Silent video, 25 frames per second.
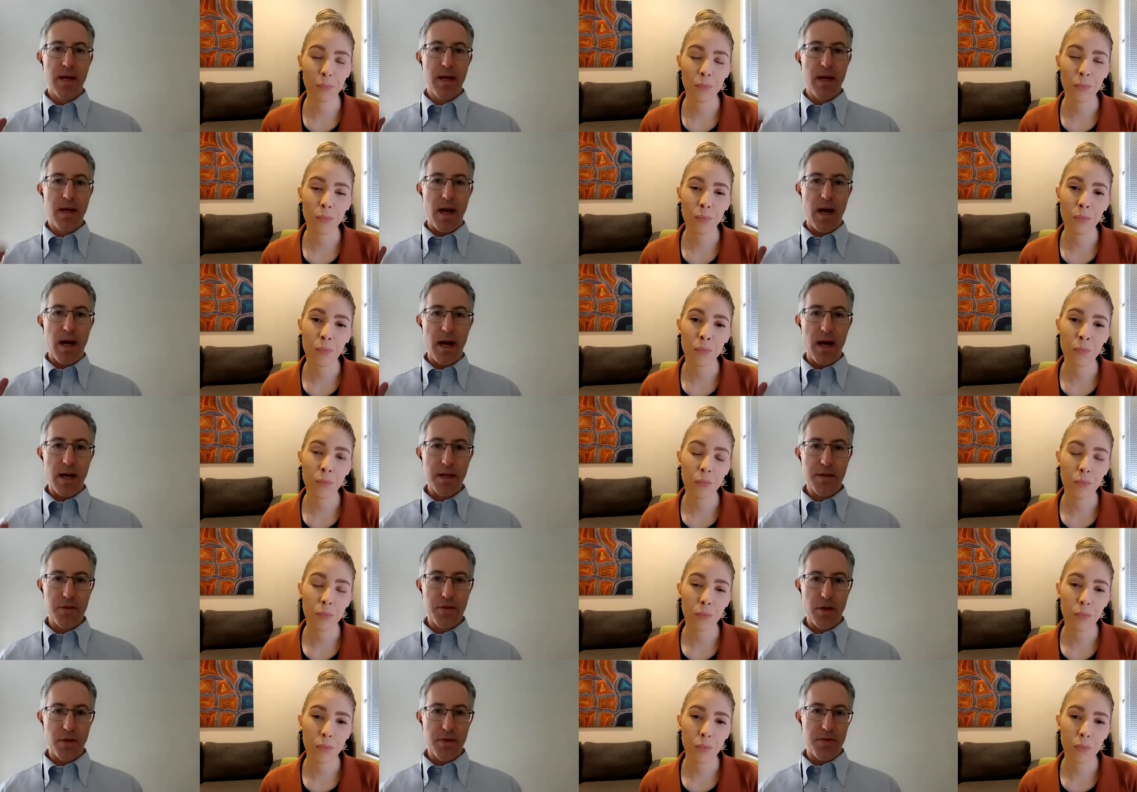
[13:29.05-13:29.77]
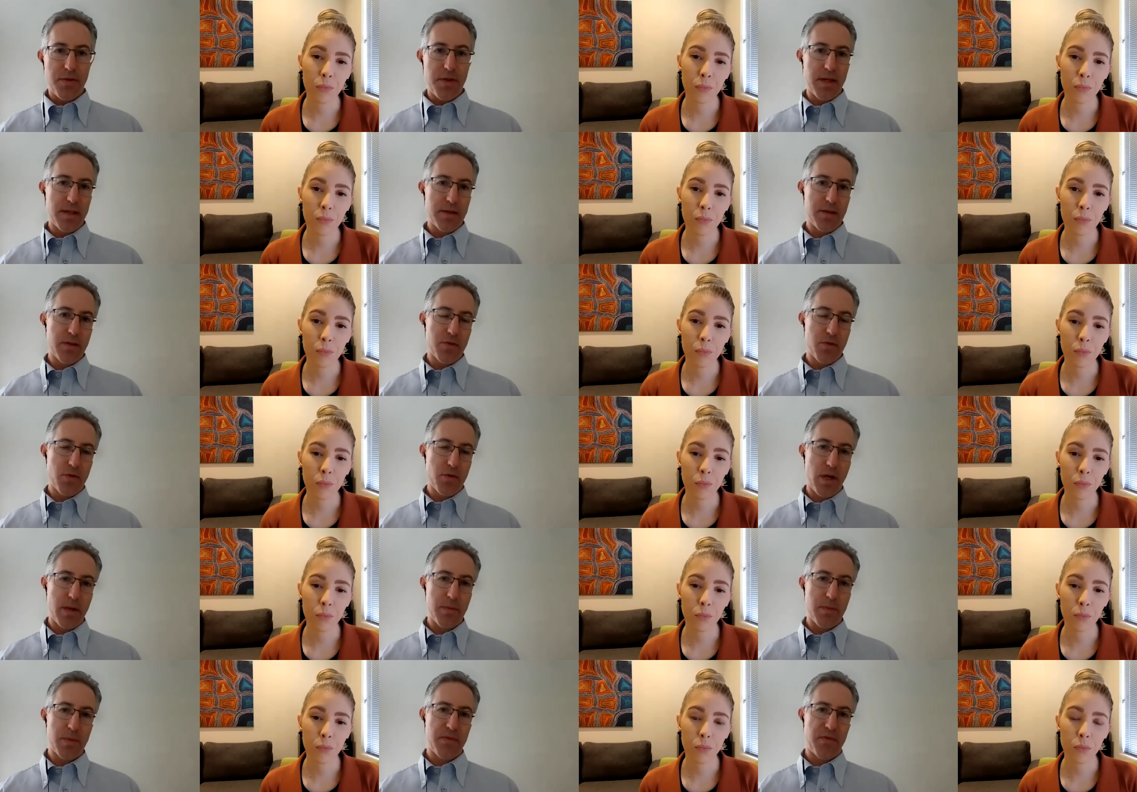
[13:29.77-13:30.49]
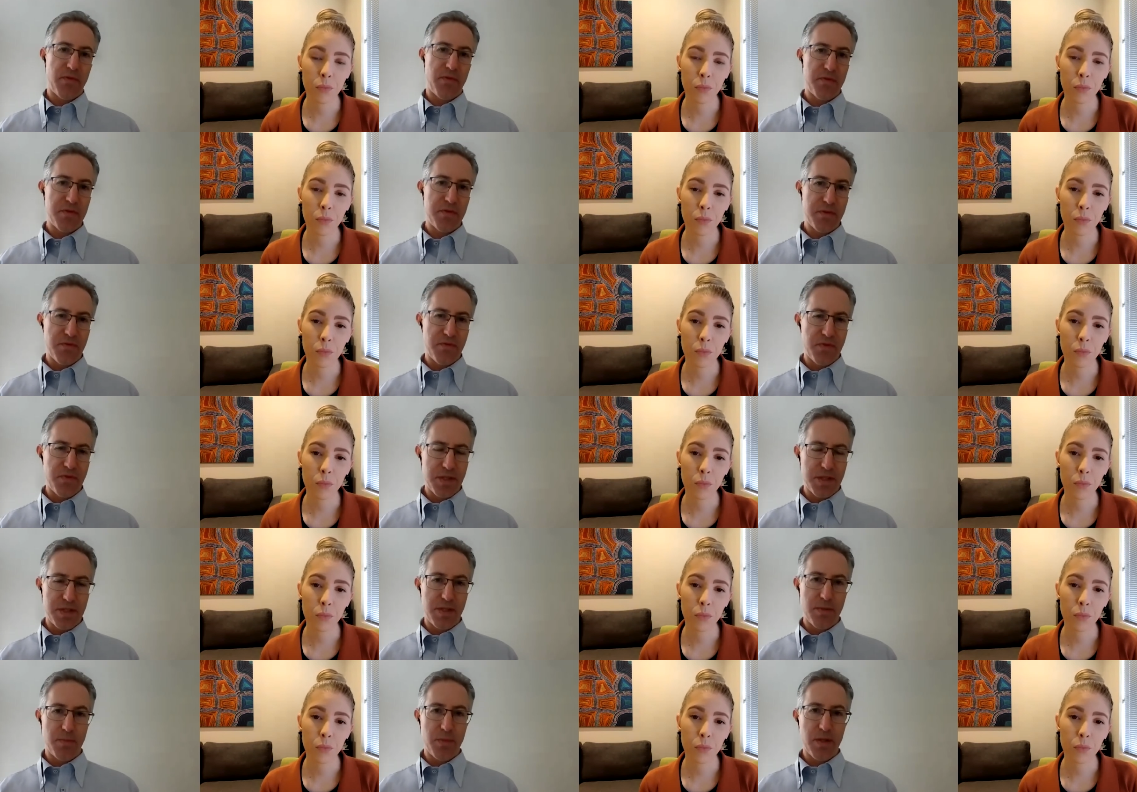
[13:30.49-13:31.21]
Speaker 1: I, I, don't think the treatment for
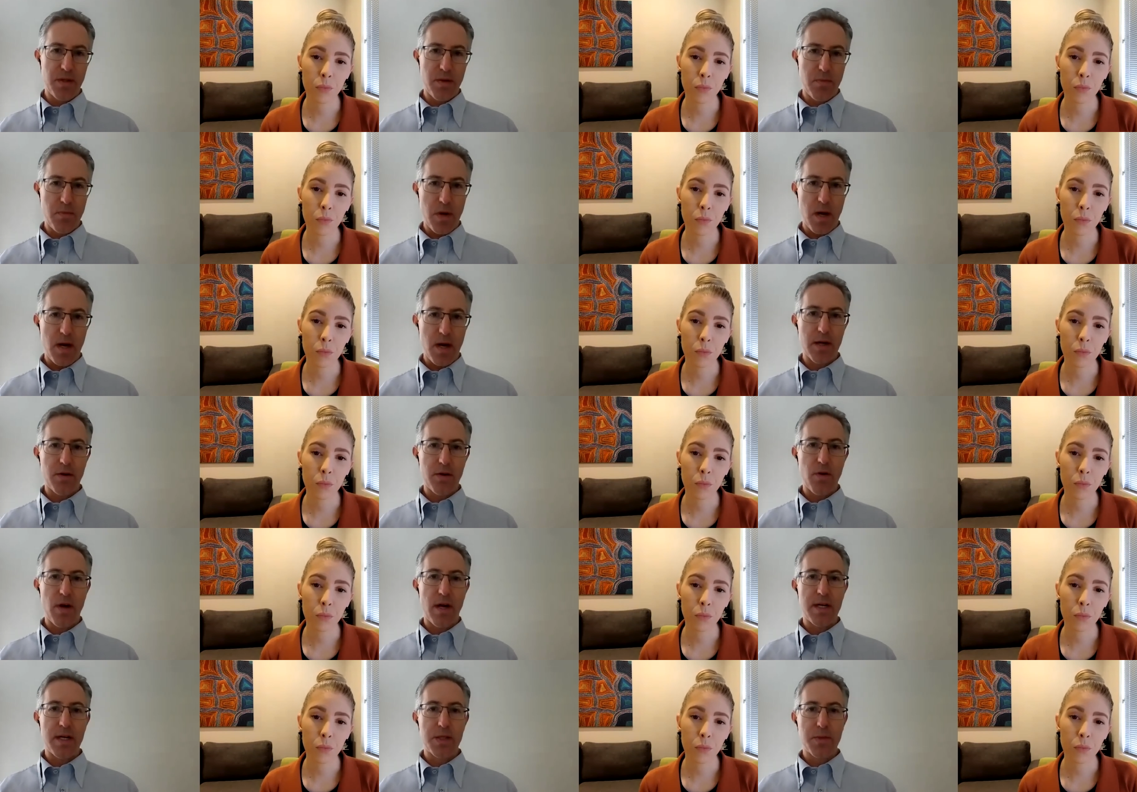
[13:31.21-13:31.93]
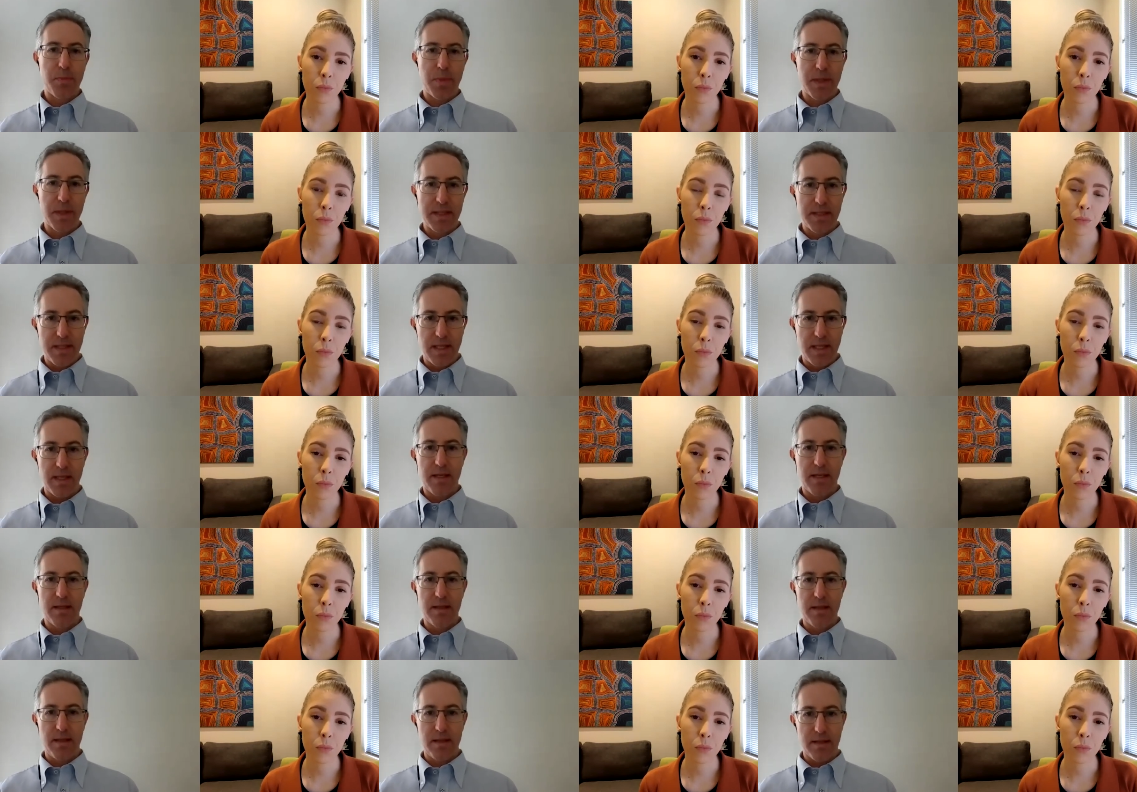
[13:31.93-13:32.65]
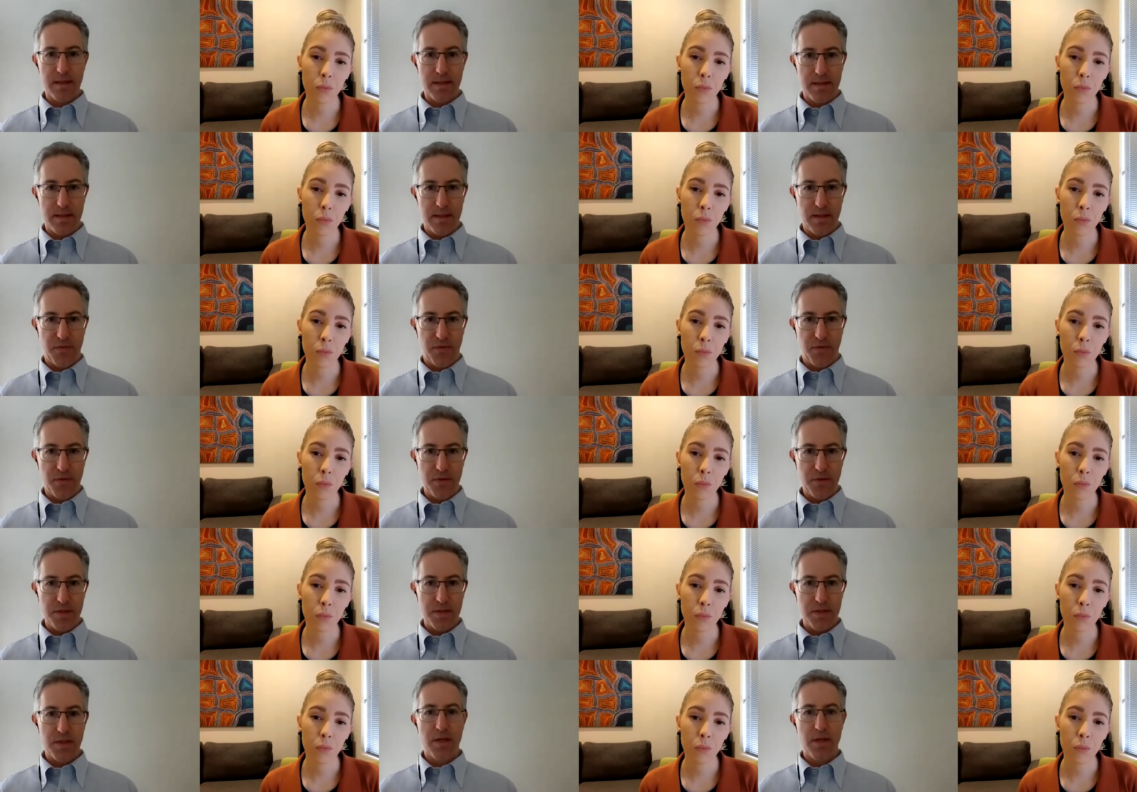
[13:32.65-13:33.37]
vestibular migraine is particularly
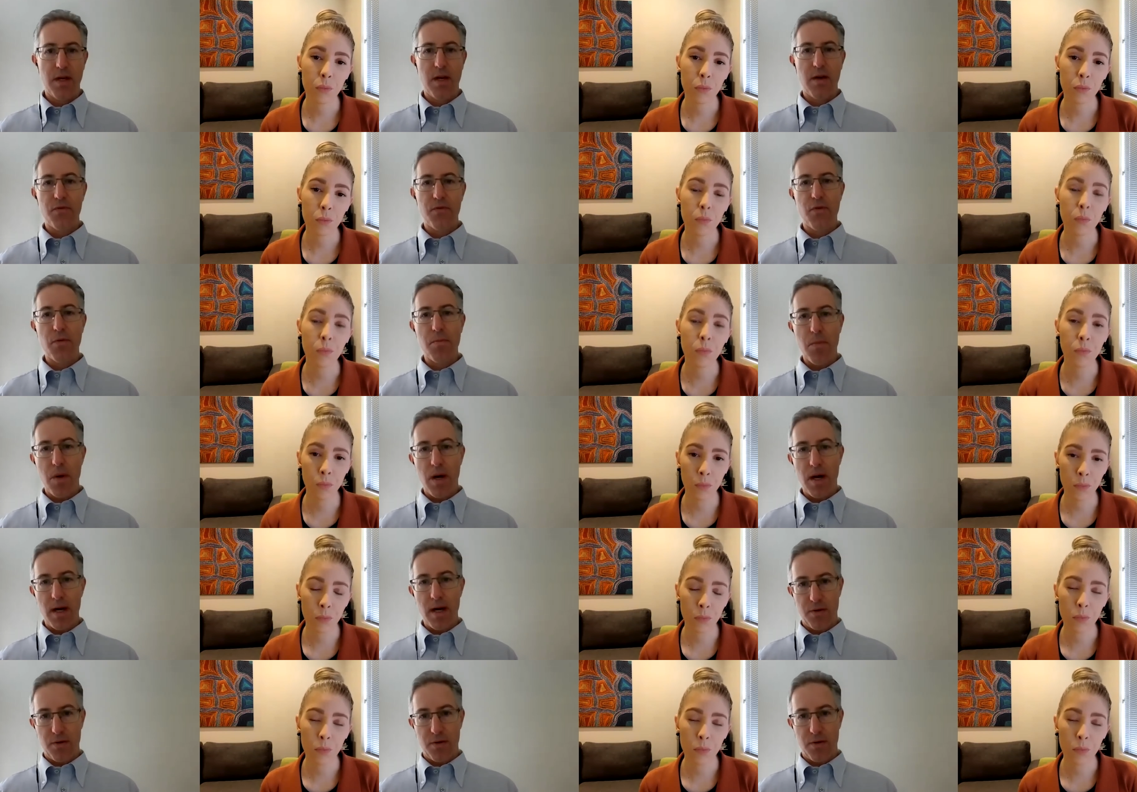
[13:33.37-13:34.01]
different from mm -hmm.